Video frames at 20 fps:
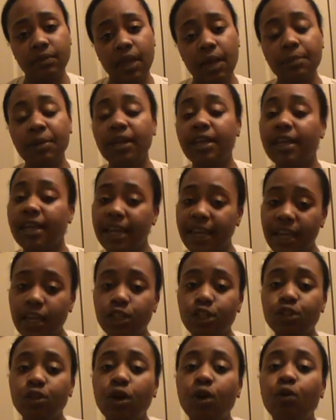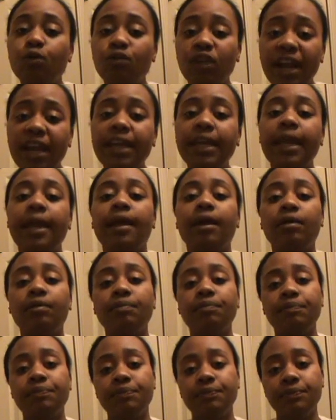I'm gonna gain control right now.
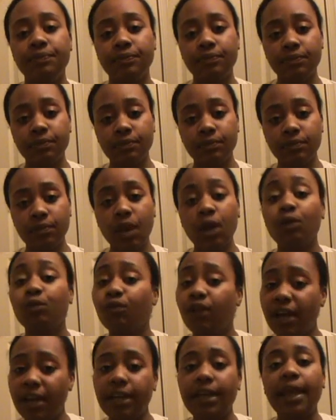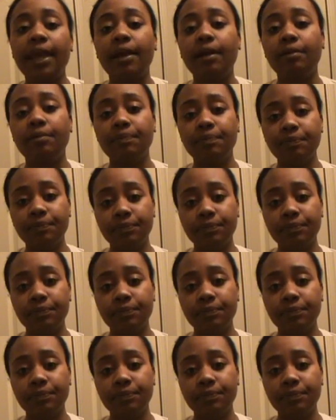Right now.